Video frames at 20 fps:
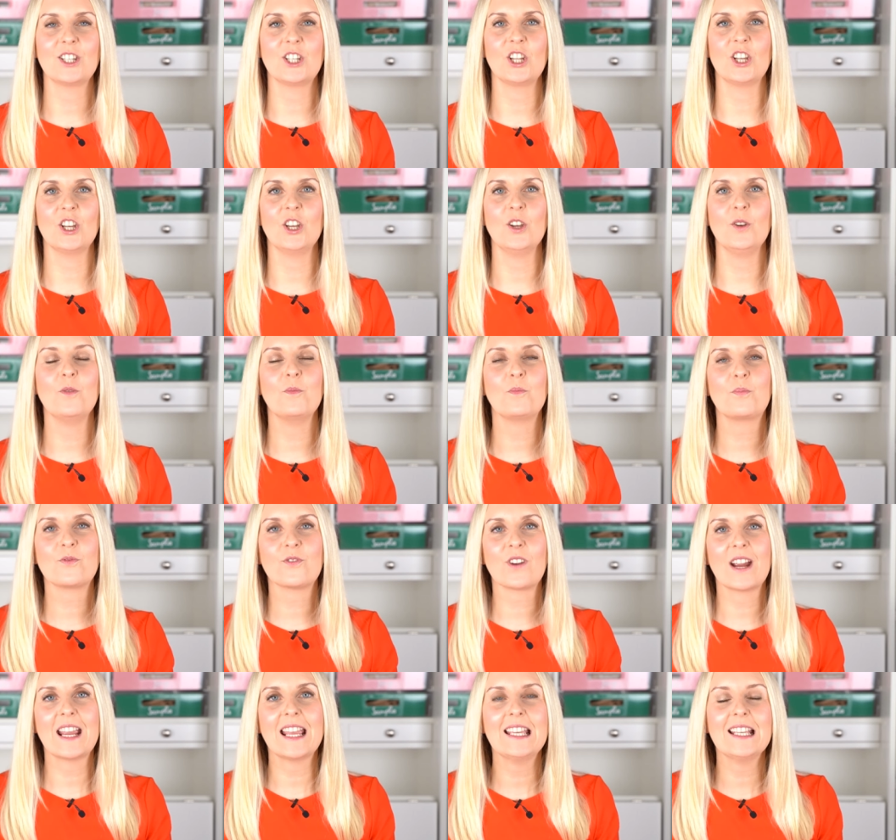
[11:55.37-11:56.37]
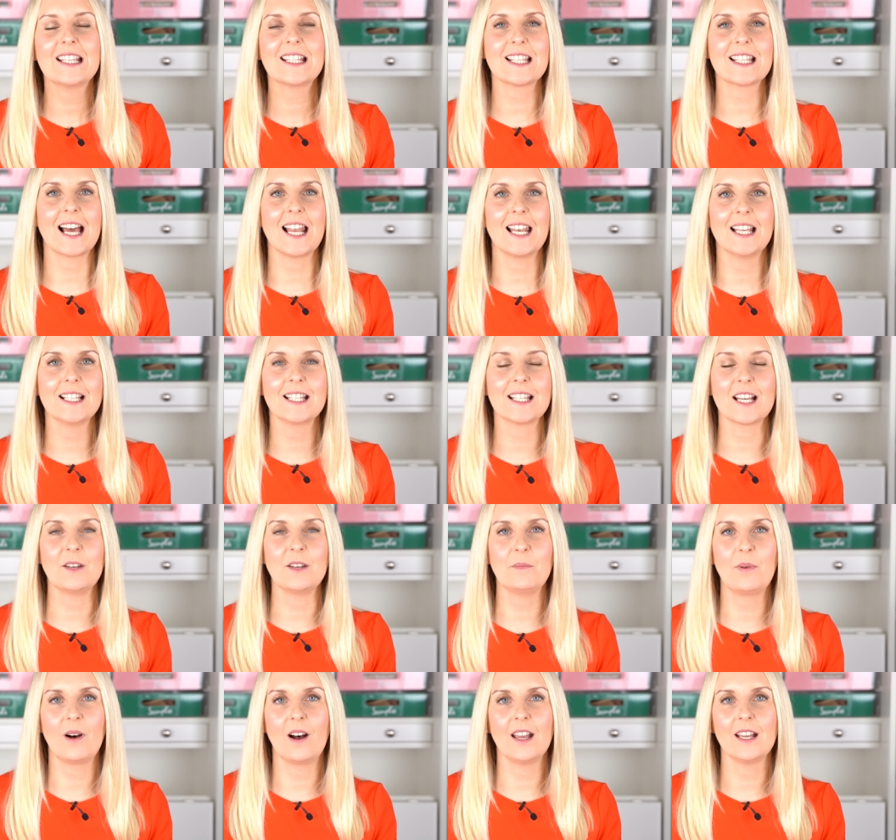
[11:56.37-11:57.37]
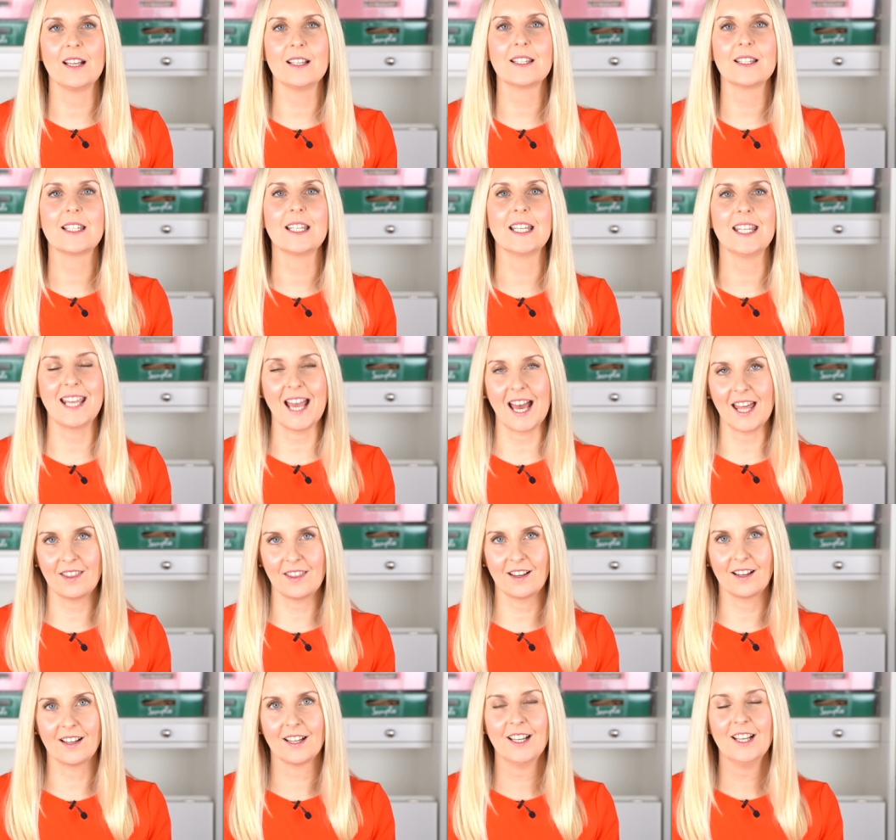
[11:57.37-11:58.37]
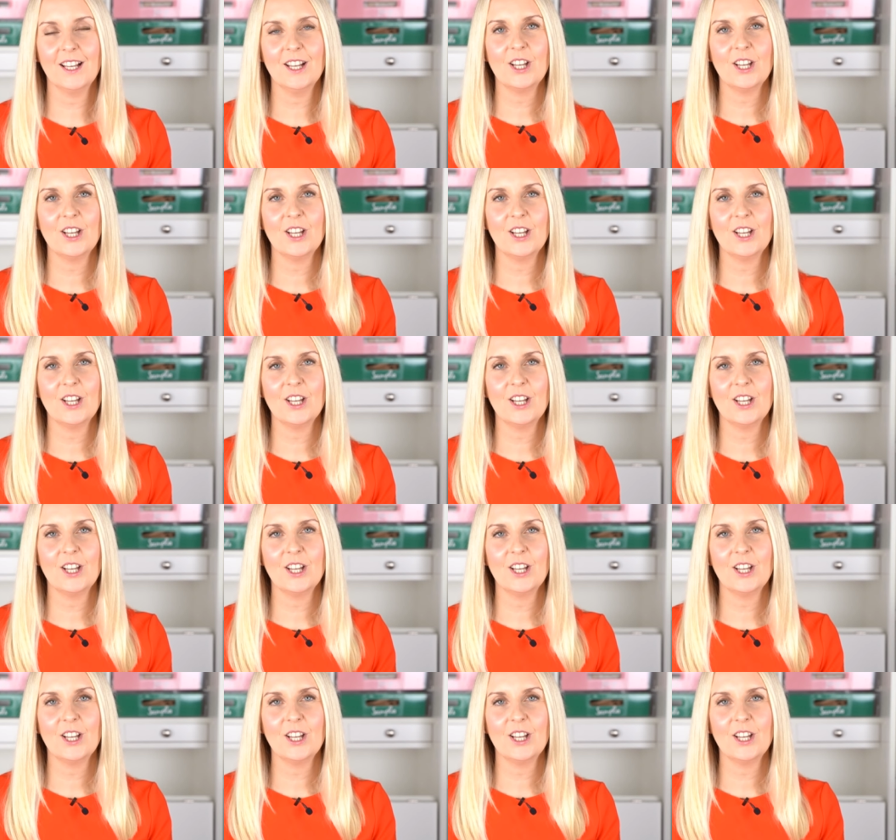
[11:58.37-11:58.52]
to bring sellers and buyers together